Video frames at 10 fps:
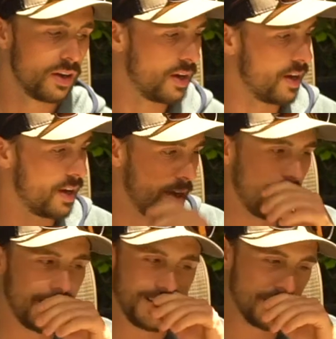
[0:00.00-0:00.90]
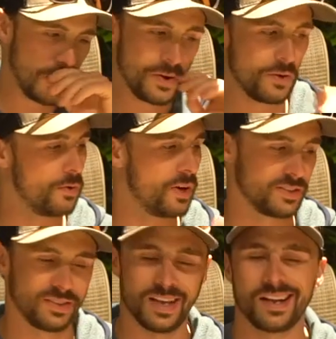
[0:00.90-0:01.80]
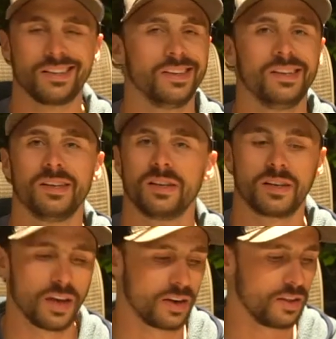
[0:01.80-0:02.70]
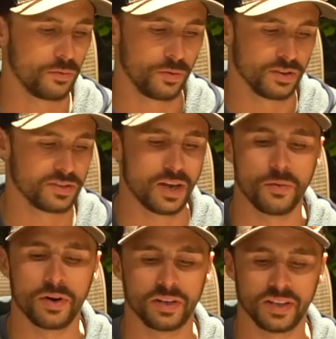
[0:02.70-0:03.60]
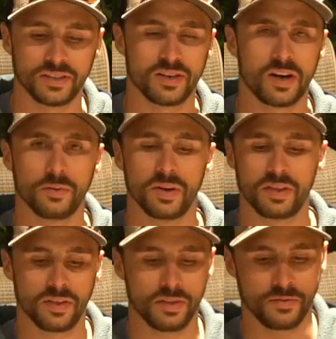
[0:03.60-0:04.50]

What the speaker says: I knew exactly kind of the reels that I wanted to get started with.